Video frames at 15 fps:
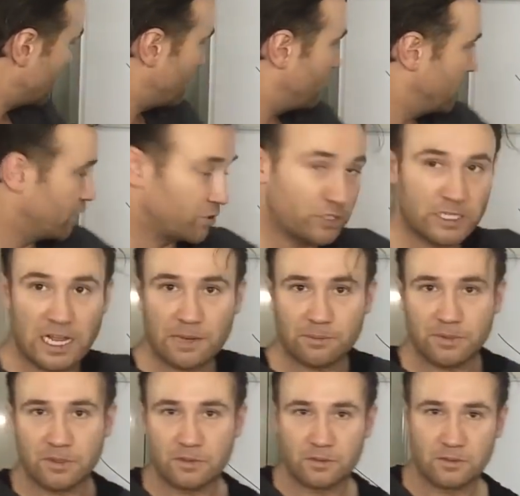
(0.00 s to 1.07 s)
the real
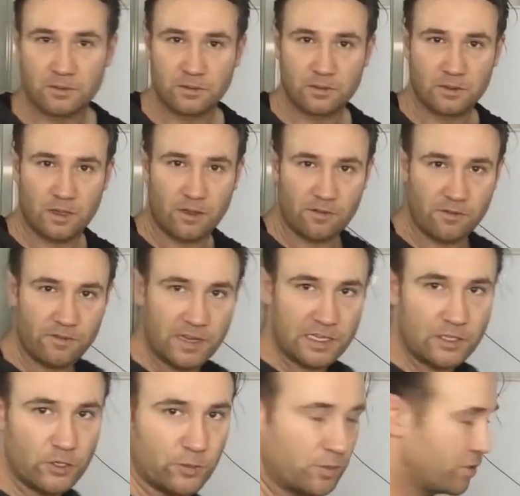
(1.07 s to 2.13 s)
shape of a
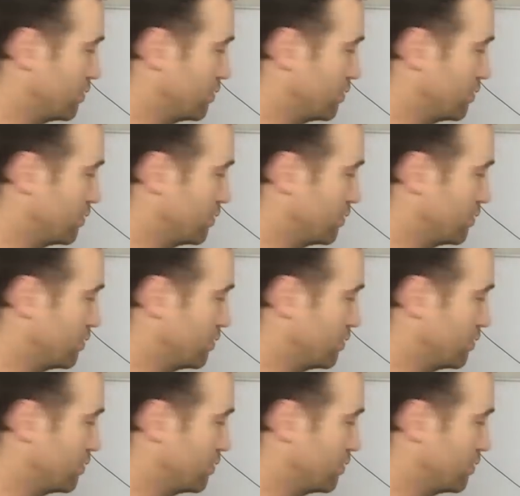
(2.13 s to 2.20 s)
V-loop.